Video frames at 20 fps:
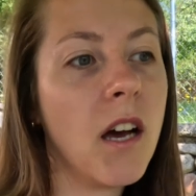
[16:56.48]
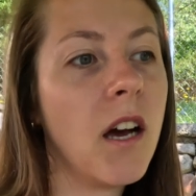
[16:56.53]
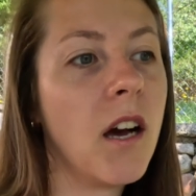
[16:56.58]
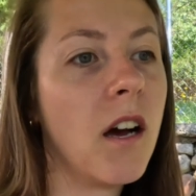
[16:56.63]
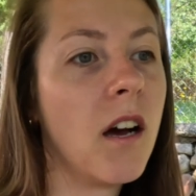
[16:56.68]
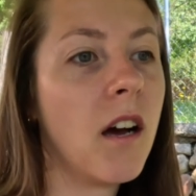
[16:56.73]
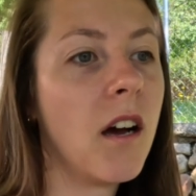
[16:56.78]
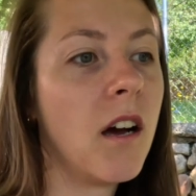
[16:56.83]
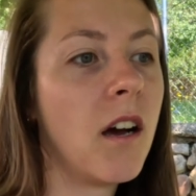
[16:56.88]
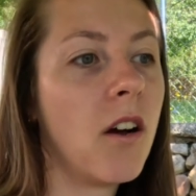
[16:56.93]

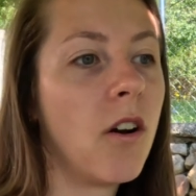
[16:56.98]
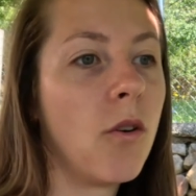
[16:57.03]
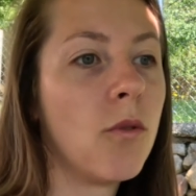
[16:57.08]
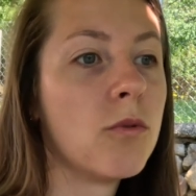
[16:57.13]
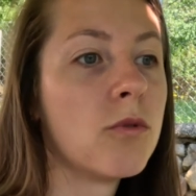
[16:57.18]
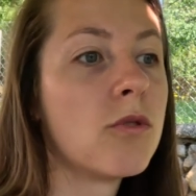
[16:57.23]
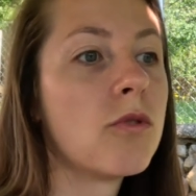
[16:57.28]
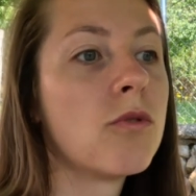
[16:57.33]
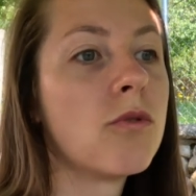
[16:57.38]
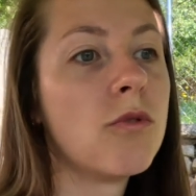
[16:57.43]

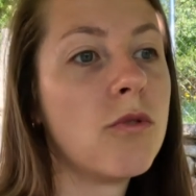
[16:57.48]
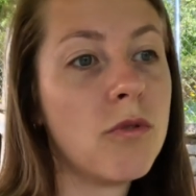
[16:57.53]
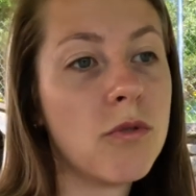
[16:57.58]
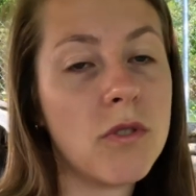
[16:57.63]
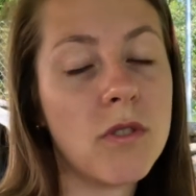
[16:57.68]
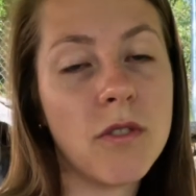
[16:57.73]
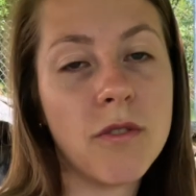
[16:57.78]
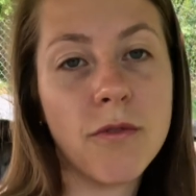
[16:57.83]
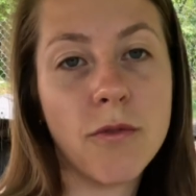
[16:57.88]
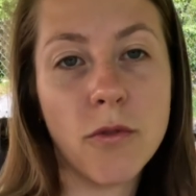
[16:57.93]
also
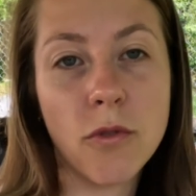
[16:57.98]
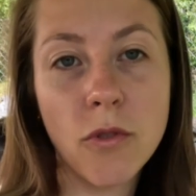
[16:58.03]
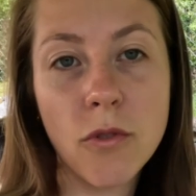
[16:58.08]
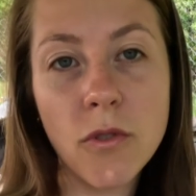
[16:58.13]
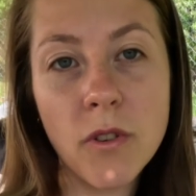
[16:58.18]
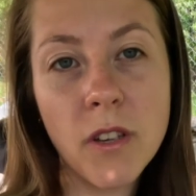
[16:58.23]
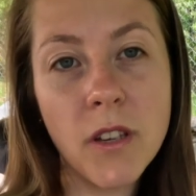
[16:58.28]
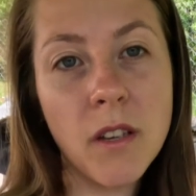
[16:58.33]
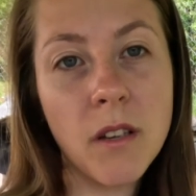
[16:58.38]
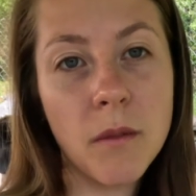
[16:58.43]
used it for
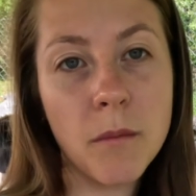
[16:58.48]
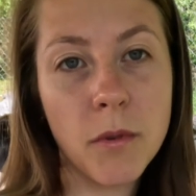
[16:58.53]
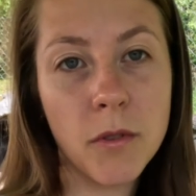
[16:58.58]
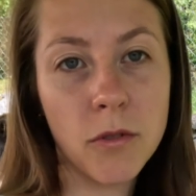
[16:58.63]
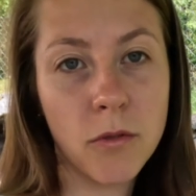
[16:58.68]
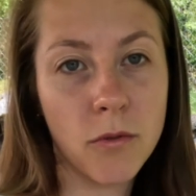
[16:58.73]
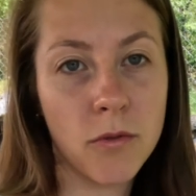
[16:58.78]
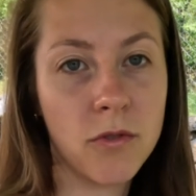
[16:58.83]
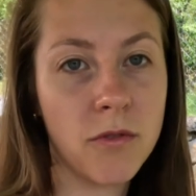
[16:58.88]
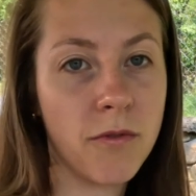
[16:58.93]
cooking,
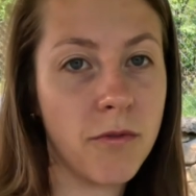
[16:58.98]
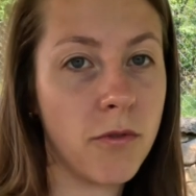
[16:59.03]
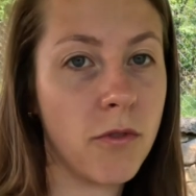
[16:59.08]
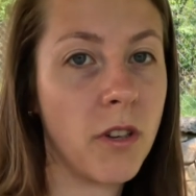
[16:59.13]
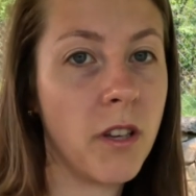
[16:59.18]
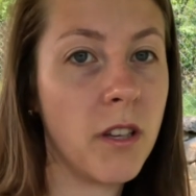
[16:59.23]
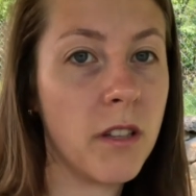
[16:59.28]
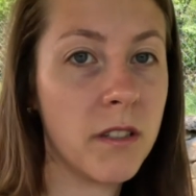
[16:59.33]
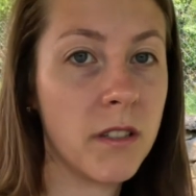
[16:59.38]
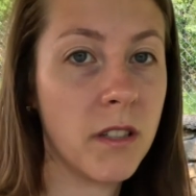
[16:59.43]
but also for
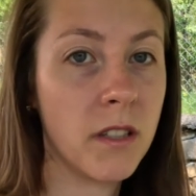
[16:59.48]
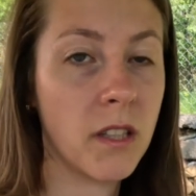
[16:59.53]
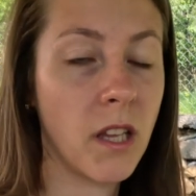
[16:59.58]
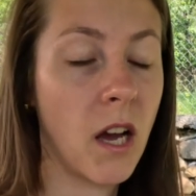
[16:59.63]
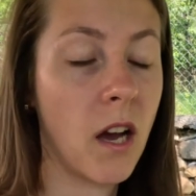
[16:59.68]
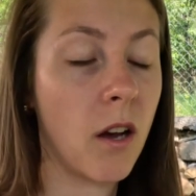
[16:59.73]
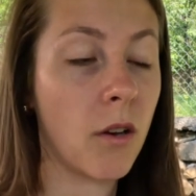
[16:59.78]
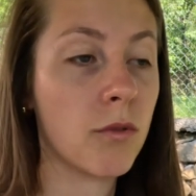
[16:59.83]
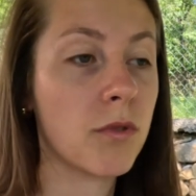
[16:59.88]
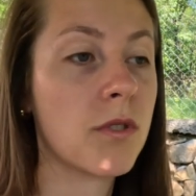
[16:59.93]
heating the
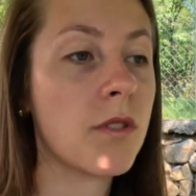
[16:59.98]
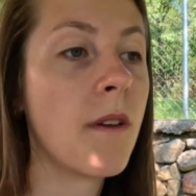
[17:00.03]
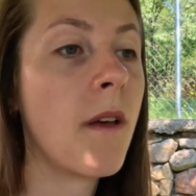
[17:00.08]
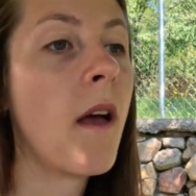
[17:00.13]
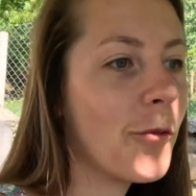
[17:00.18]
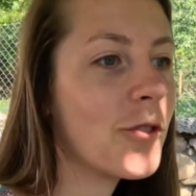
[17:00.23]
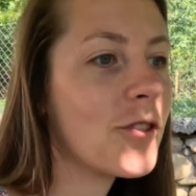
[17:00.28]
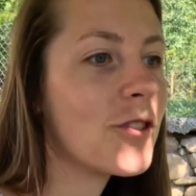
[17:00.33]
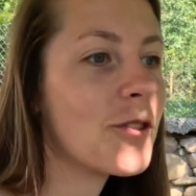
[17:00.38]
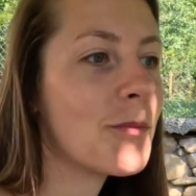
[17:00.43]
house.
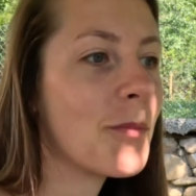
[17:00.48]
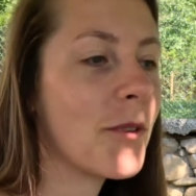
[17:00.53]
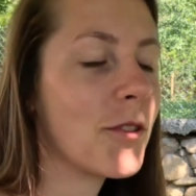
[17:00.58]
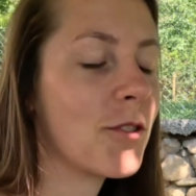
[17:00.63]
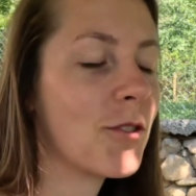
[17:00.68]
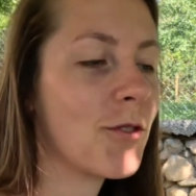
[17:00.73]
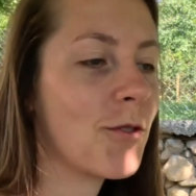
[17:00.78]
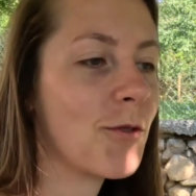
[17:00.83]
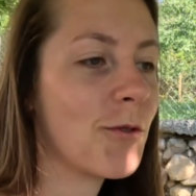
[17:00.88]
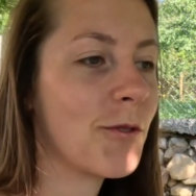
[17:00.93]
What is
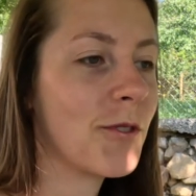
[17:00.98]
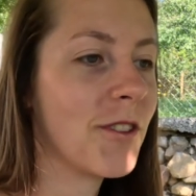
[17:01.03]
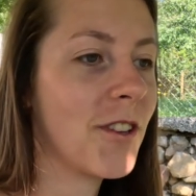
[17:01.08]
special